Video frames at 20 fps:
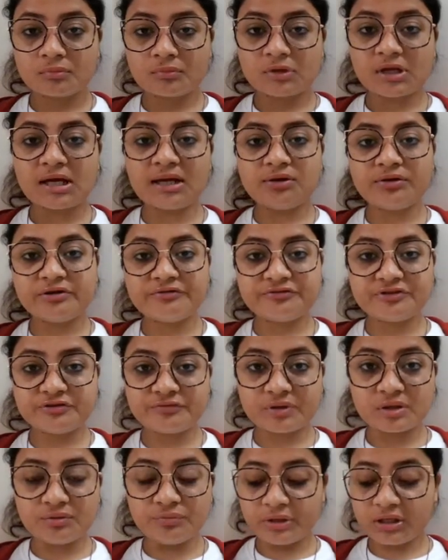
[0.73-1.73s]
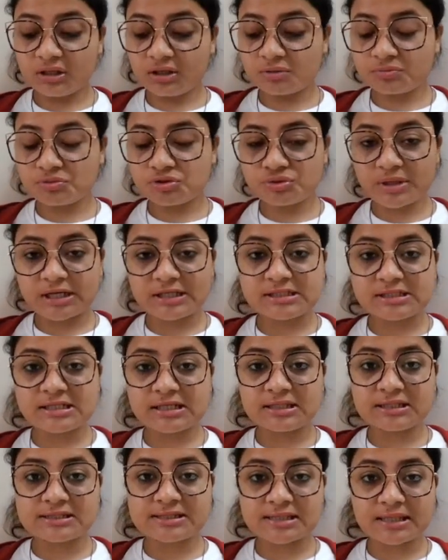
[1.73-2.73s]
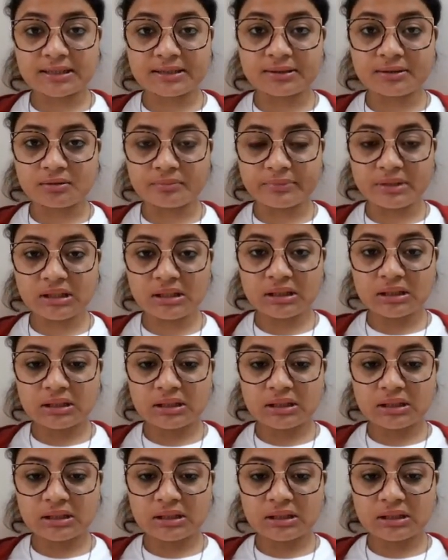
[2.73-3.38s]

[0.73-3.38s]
Hello everyone, welcome to ITLS Academy.